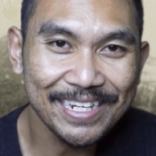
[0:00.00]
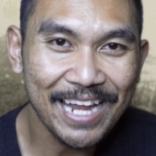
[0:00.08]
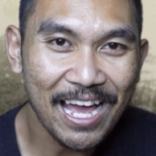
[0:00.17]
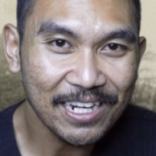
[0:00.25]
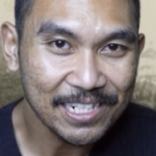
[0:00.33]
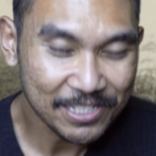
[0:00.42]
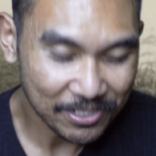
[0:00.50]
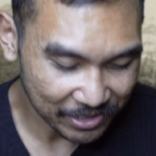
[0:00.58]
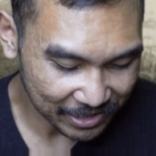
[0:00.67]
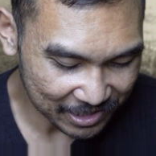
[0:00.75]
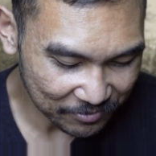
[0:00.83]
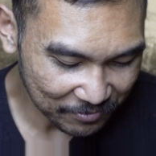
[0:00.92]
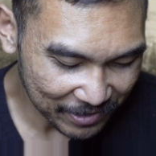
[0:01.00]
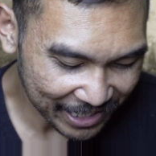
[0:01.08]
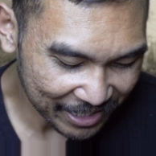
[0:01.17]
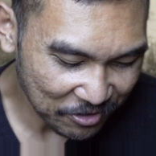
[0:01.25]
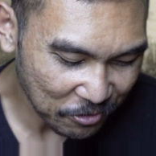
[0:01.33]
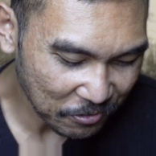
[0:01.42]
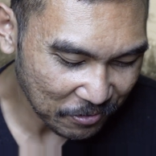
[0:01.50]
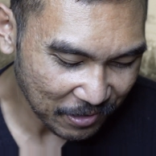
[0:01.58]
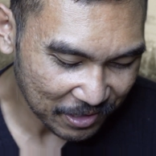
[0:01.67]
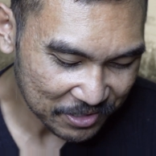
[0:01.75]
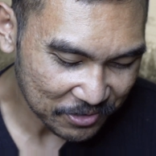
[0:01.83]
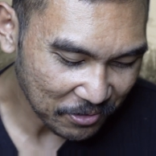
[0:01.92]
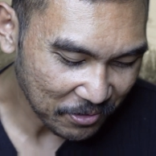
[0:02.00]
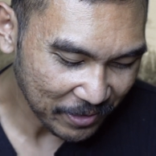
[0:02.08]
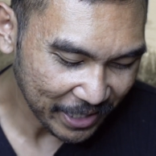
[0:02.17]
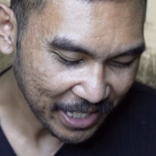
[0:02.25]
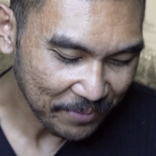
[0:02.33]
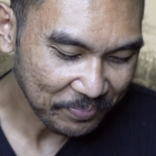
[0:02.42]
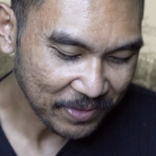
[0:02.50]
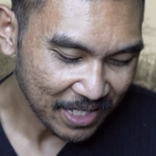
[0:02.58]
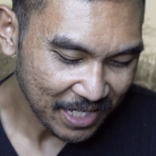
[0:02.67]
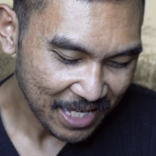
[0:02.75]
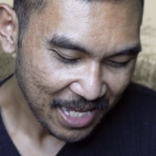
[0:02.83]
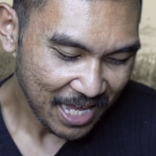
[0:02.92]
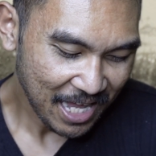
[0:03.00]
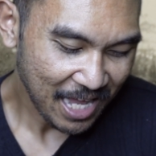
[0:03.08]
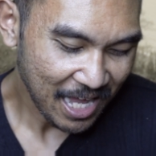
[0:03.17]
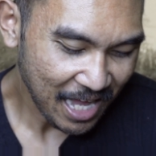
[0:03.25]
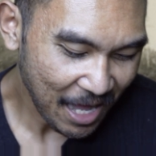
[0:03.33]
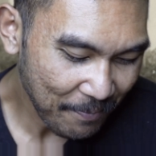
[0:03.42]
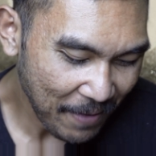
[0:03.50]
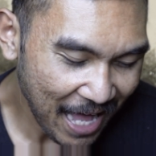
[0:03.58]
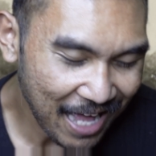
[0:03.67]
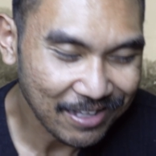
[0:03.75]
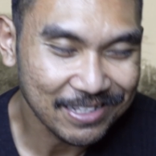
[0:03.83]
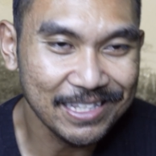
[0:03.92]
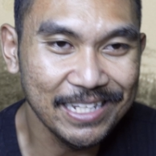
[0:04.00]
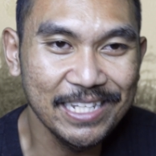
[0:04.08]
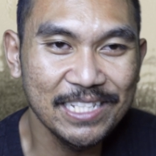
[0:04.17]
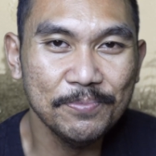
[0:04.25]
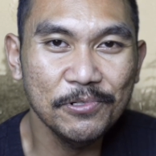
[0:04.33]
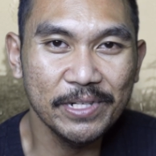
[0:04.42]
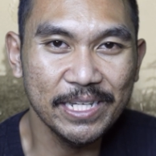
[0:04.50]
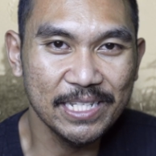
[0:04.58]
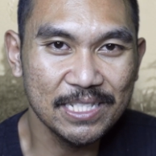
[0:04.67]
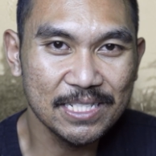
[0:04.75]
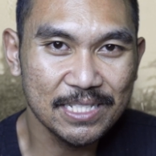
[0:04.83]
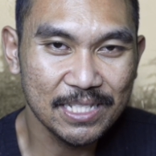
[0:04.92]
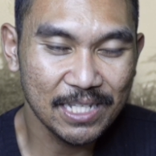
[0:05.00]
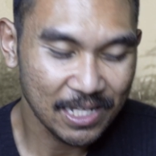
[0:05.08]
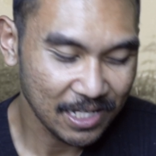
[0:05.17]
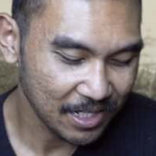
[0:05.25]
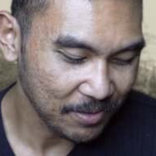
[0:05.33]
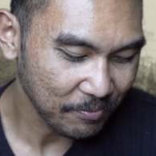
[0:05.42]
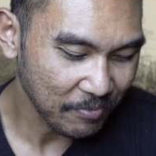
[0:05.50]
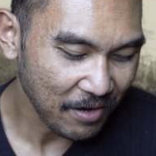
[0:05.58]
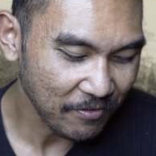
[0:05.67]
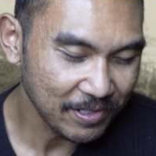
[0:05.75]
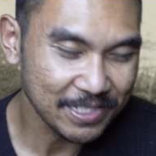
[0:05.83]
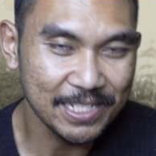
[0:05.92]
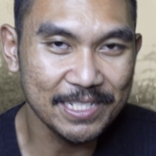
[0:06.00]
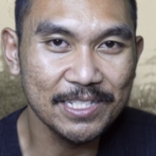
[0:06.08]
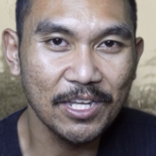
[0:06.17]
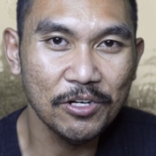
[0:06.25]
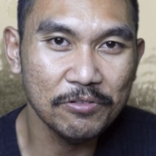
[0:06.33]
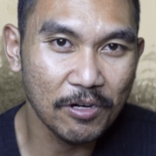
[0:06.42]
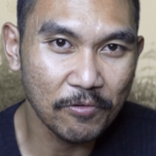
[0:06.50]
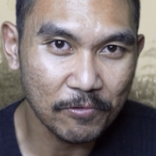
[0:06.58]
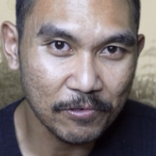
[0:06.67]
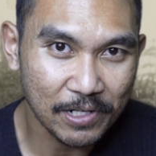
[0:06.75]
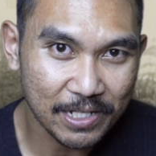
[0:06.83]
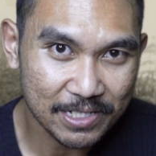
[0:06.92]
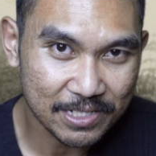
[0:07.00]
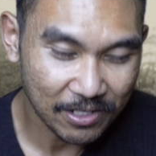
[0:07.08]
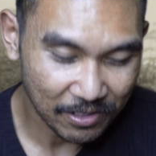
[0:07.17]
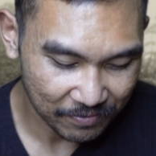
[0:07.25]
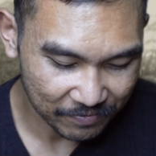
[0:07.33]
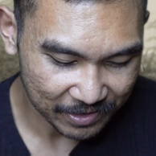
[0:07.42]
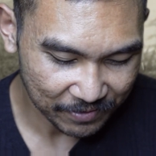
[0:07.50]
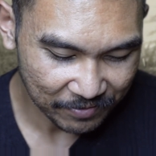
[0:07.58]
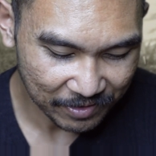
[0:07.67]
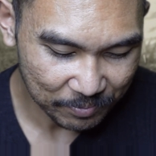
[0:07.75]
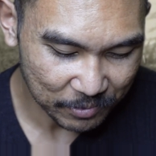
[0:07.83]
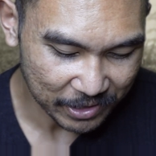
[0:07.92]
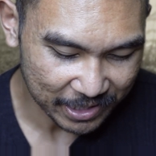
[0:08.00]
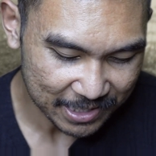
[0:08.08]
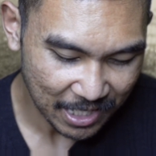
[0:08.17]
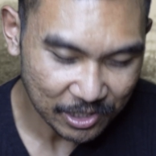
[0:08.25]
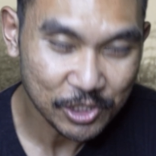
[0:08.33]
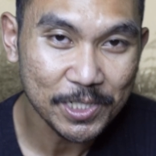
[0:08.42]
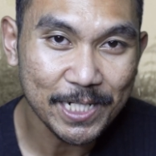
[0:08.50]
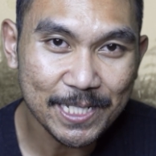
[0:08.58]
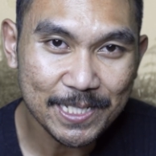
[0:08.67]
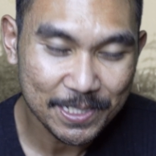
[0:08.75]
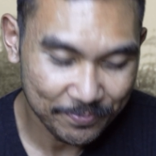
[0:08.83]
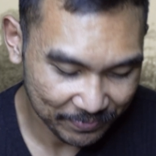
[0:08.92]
Now I'm going to tell you this really cool story about these Bugis brother and sister who are rulers of different Bugis countries.